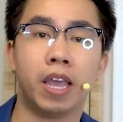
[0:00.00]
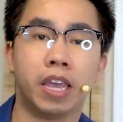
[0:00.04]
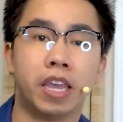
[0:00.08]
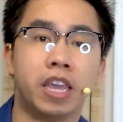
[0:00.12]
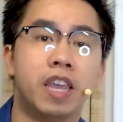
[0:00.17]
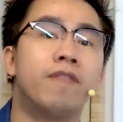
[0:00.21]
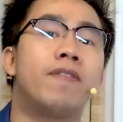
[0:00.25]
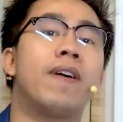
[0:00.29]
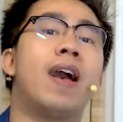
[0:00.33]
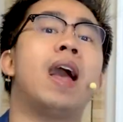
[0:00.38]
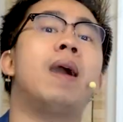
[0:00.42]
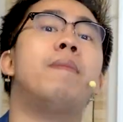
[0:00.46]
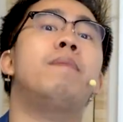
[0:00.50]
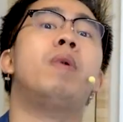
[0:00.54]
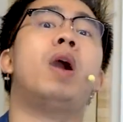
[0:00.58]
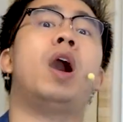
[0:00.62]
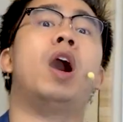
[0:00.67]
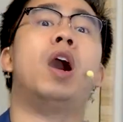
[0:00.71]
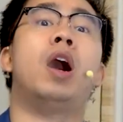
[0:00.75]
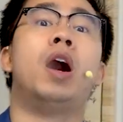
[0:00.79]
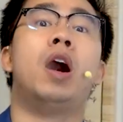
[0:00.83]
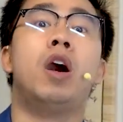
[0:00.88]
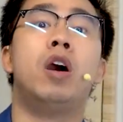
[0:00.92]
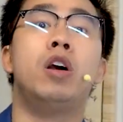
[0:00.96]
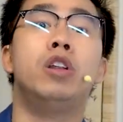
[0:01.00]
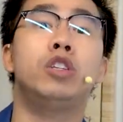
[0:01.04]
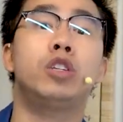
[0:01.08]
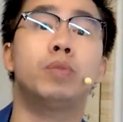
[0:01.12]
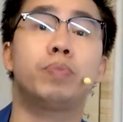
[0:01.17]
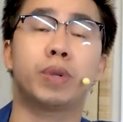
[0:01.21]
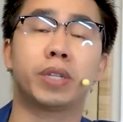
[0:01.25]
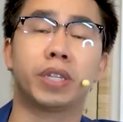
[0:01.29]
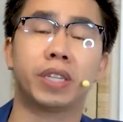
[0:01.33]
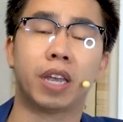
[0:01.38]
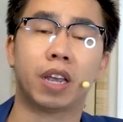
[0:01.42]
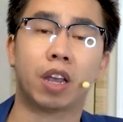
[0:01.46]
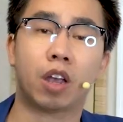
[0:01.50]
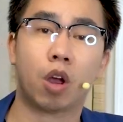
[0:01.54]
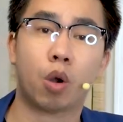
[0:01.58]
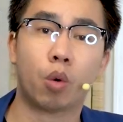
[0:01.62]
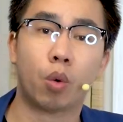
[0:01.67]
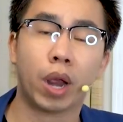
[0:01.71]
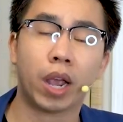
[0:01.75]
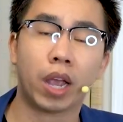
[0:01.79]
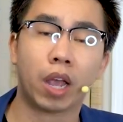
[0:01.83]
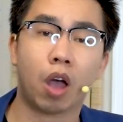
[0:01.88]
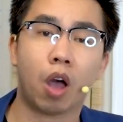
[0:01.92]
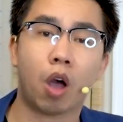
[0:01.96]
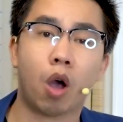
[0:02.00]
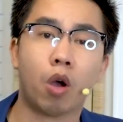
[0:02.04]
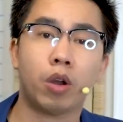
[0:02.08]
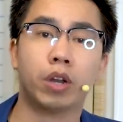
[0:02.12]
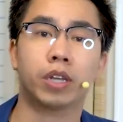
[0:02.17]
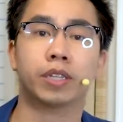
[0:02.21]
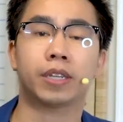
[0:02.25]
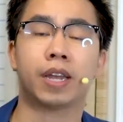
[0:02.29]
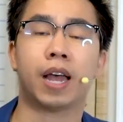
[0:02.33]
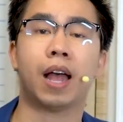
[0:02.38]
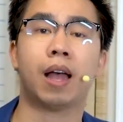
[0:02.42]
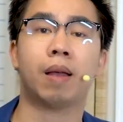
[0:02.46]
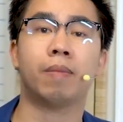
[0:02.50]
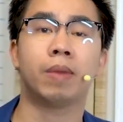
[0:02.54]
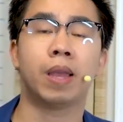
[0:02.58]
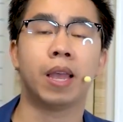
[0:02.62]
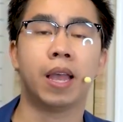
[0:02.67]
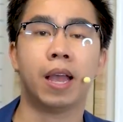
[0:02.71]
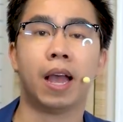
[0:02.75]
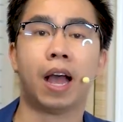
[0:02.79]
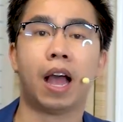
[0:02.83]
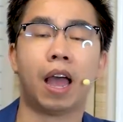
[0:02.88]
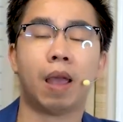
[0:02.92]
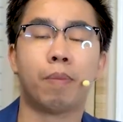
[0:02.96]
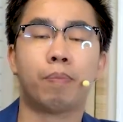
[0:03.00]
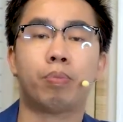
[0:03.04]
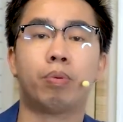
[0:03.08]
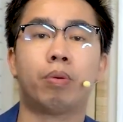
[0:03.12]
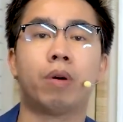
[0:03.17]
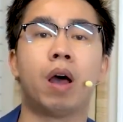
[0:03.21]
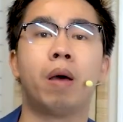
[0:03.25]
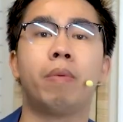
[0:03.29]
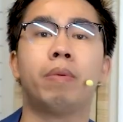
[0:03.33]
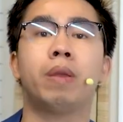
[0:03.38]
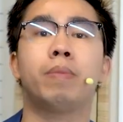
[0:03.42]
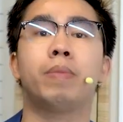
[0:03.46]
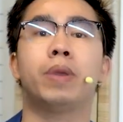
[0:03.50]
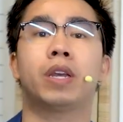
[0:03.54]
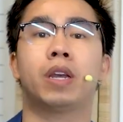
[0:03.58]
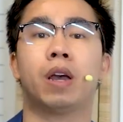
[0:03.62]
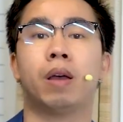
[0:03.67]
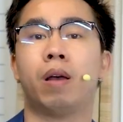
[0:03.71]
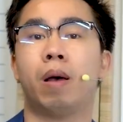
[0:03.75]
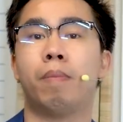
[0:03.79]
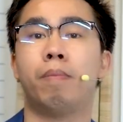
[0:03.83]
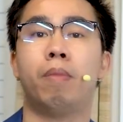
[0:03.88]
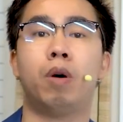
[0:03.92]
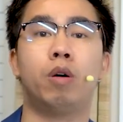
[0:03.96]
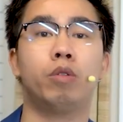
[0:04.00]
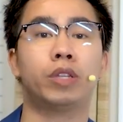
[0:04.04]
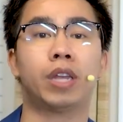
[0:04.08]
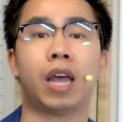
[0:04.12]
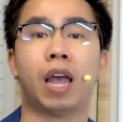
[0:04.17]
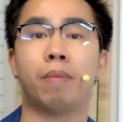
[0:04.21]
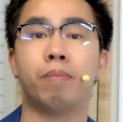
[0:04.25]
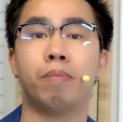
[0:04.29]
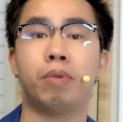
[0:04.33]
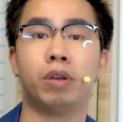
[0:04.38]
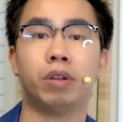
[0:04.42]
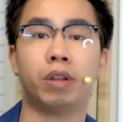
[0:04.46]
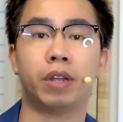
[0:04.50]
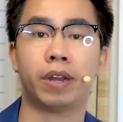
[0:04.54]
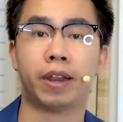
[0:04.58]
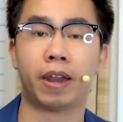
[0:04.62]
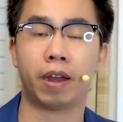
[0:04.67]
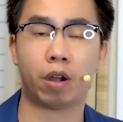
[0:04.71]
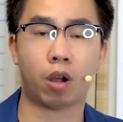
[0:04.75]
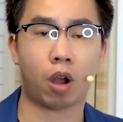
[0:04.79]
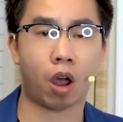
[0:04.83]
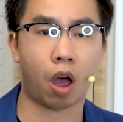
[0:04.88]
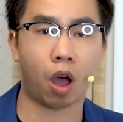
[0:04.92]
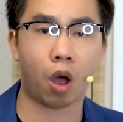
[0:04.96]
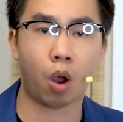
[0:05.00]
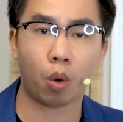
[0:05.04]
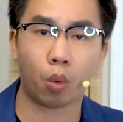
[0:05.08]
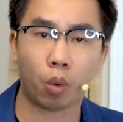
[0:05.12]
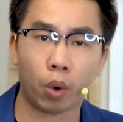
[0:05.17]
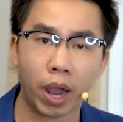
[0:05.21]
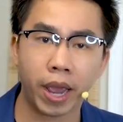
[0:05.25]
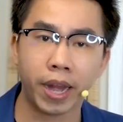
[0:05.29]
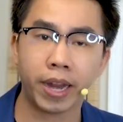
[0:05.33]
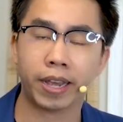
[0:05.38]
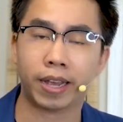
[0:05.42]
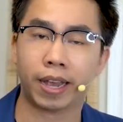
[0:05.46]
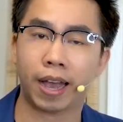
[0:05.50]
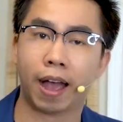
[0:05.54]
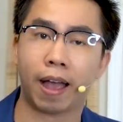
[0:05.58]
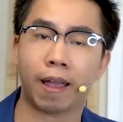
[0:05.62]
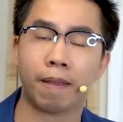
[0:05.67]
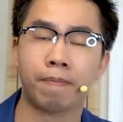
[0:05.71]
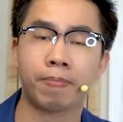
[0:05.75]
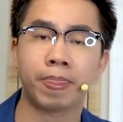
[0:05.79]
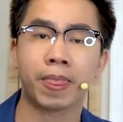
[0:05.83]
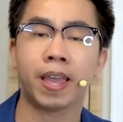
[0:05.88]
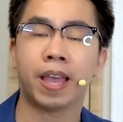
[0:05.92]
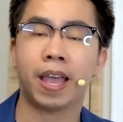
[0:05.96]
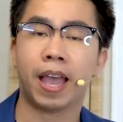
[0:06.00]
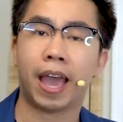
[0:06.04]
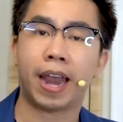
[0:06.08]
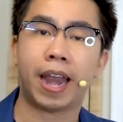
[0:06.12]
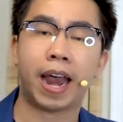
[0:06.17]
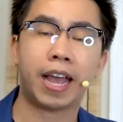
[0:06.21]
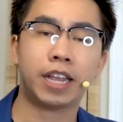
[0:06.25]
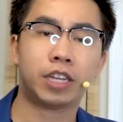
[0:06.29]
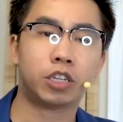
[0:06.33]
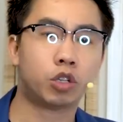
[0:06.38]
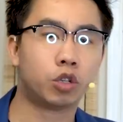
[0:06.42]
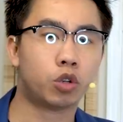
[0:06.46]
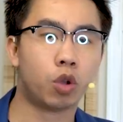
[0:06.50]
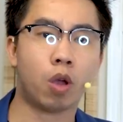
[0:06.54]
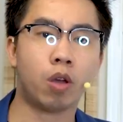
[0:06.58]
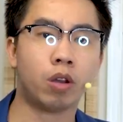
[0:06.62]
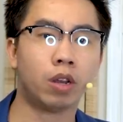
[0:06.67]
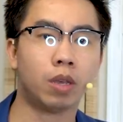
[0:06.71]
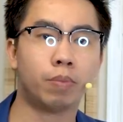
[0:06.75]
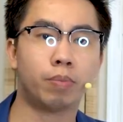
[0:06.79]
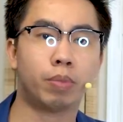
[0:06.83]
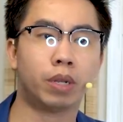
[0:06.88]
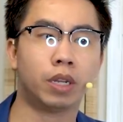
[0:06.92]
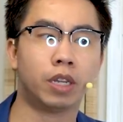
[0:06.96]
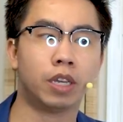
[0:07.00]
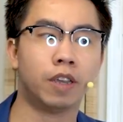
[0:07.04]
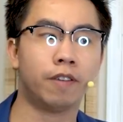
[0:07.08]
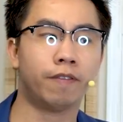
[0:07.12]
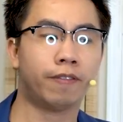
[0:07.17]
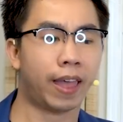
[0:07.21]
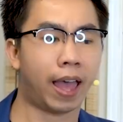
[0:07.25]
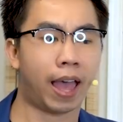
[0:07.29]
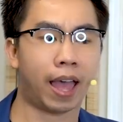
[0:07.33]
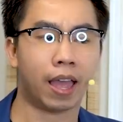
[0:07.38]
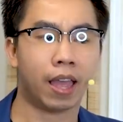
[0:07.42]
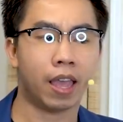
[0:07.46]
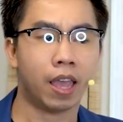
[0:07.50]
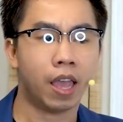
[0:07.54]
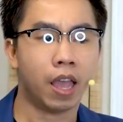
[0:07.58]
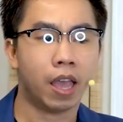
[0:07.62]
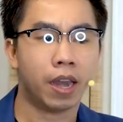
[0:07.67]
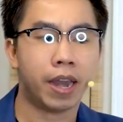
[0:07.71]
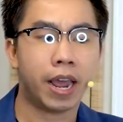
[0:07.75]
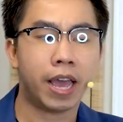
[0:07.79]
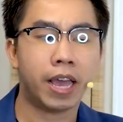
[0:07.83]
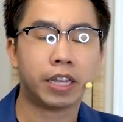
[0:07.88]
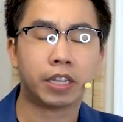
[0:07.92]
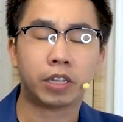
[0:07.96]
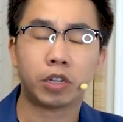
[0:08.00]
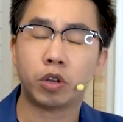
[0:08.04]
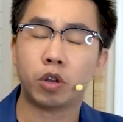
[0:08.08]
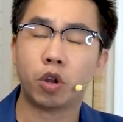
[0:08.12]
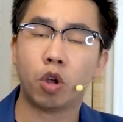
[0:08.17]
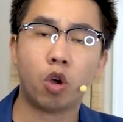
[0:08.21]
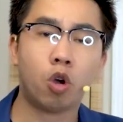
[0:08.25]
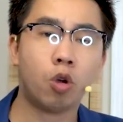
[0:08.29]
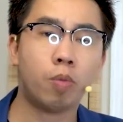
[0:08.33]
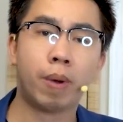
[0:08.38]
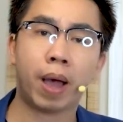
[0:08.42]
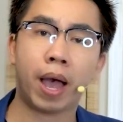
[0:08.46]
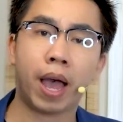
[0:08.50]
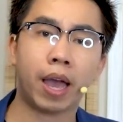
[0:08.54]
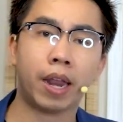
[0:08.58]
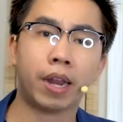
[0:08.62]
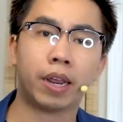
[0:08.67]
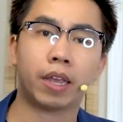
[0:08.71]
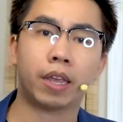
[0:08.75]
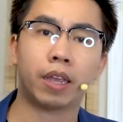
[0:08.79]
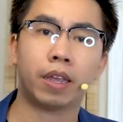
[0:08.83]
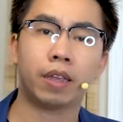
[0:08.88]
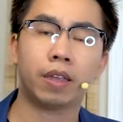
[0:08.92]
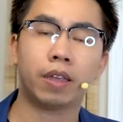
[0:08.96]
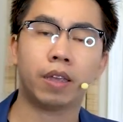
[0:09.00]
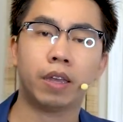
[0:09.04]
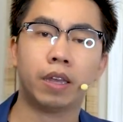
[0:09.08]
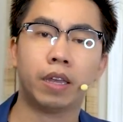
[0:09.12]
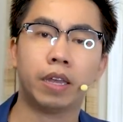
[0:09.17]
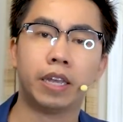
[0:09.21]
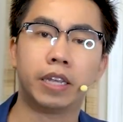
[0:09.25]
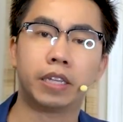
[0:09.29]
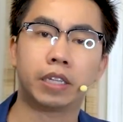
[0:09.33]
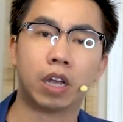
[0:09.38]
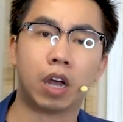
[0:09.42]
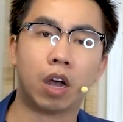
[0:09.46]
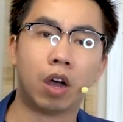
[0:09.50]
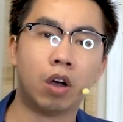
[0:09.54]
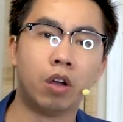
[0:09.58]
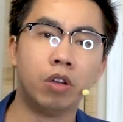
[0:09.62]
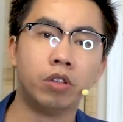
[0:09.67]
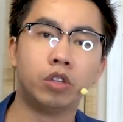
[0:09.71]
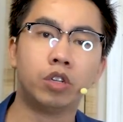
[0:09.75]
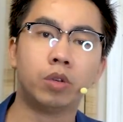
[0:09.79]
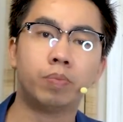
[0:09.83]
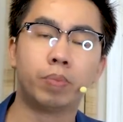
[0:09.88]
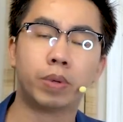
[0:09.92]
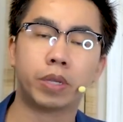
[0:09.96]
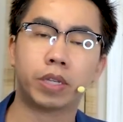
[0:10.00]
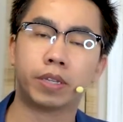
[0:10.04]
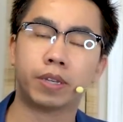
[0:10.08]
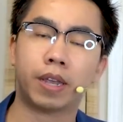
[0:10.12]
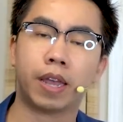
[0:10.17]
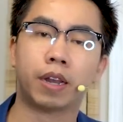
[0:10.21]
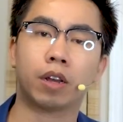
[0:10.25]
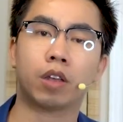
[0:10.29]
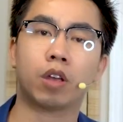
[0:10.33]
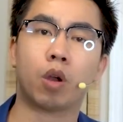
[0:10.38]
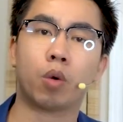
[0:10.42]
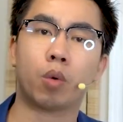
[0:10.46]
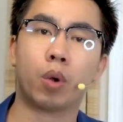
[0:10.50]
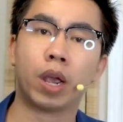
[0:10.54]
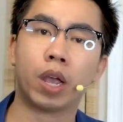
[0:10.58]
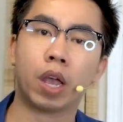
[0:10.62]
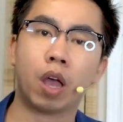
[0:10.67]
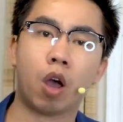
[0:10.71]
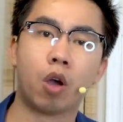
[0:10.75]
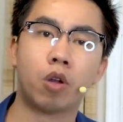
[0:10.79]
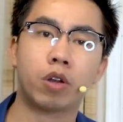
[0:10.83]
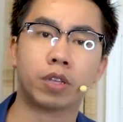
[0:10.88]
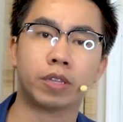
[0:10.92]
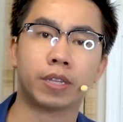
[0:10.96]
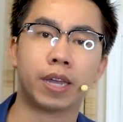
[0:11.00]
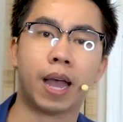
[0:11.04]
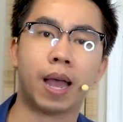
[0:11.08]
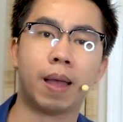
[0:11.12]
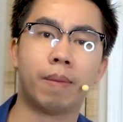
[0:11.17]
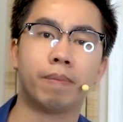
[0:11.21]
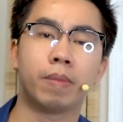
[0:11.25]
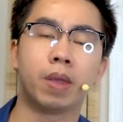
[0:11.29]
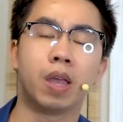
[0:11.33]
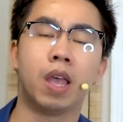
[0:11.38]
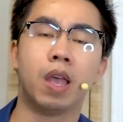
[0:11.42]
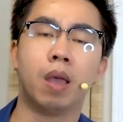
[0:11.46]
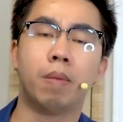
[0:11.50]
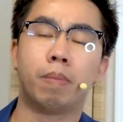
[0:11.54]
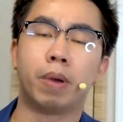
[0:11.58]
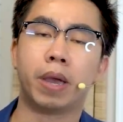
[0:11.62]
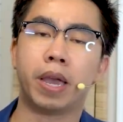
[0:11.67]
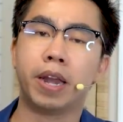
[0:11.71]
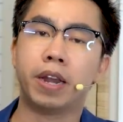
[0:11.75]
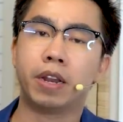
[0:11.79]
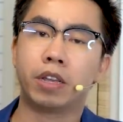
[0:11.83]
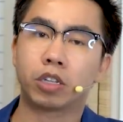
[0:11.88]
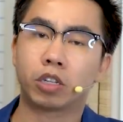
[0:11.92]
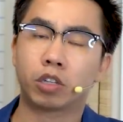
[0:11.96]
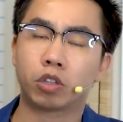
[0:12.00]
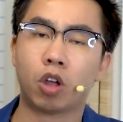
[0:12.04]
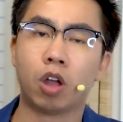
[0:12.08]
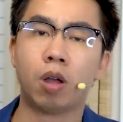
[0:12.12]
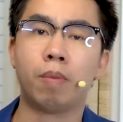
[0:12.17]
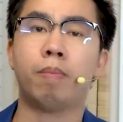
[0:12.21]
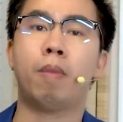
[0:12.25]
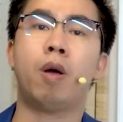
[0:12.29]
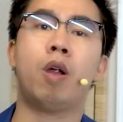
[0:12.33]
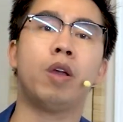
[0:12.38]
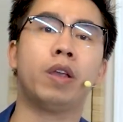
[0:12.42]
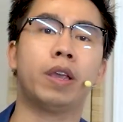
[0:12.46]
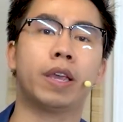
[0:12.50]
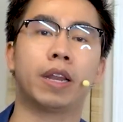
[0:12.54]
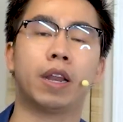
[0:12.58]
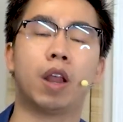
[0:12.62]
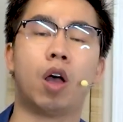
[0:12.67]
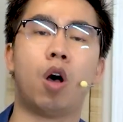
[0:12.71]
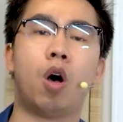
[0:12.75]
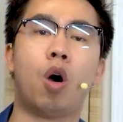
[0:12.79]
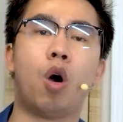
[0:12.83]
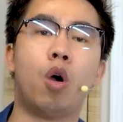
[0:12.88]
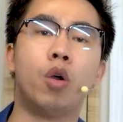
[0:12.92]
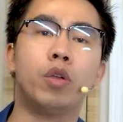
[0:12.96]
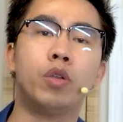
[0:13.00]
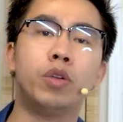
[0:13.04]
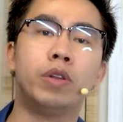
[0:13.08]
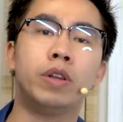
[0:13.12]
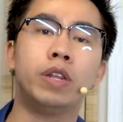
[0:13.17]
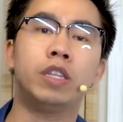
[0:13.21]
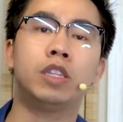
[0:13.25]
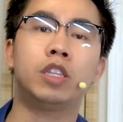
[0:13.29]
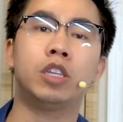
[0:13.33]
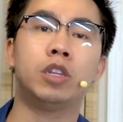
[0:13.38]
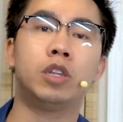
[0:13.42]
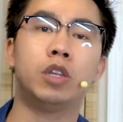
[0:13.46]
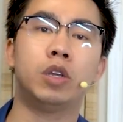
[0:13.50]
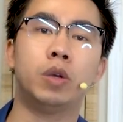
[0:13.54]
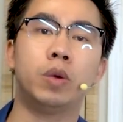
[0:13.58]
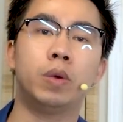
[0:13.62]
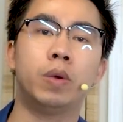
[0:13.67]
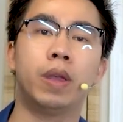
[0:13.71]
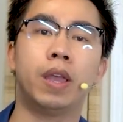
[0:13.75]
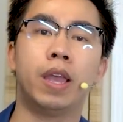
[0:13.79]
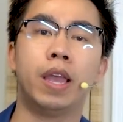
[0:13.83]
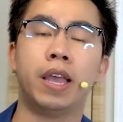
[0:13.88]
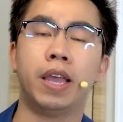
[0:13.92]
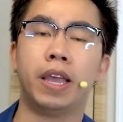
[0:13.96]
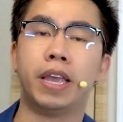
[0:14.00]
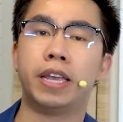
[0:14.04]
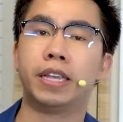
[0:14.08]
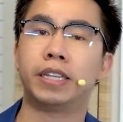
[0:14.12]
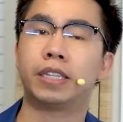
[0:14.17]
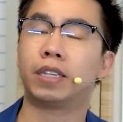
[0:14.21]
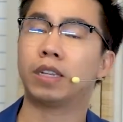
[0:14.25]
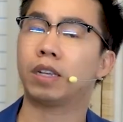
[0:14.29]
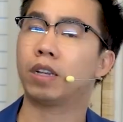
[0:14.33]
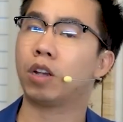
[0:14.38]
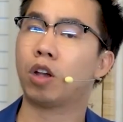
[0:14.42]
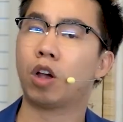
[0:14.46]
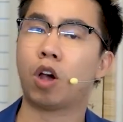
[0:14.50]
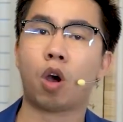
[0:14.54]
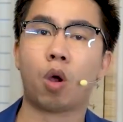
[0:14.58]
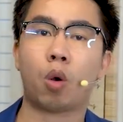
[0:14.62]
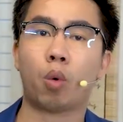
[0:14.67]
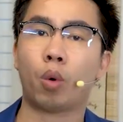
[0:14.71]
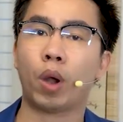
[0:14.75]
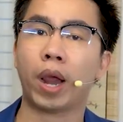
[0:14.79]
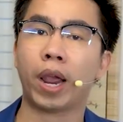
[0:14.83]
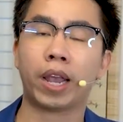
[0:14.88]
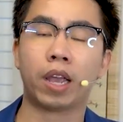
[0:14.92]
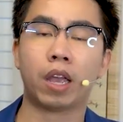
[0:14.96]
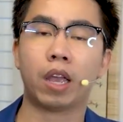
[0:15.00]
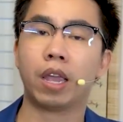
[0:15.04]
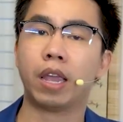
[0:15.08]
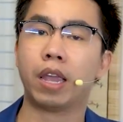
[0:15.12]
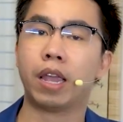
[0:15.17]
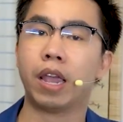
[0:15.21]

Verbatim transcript: If I'm one hundred percent correct all the time, I probably become a multi-billionaire already, guy. And I strongly believe that there is nobody is one hundred percent correct all the time. But in the stock market, all you need to do is correct